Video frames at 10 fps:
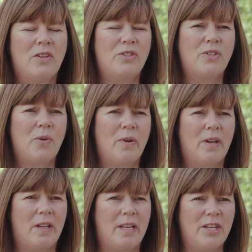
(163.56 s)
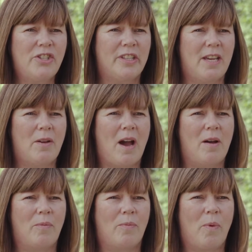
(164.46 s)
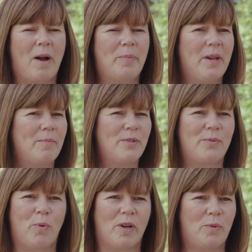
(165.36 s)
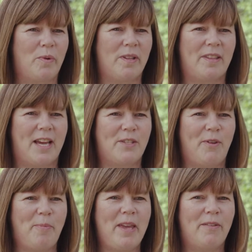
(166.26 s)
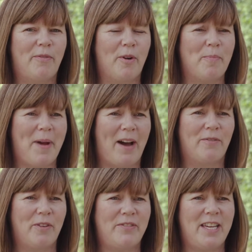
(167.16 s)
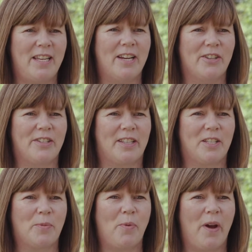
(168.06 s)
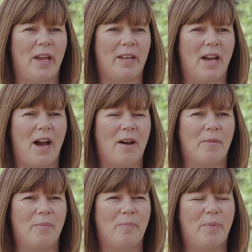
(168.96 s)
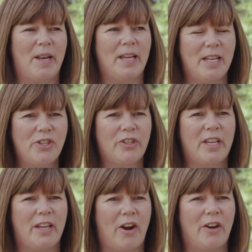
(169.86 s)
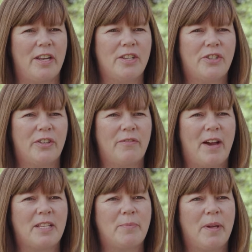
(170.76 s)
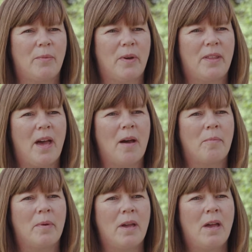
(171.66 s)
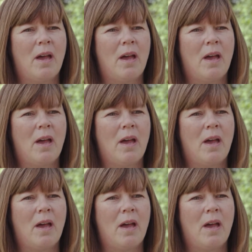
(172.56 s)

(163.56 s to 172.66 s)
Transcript: So initially, Wild Plum's worked with SVP for about 15 years at this point, but initially, in our initial investment with them,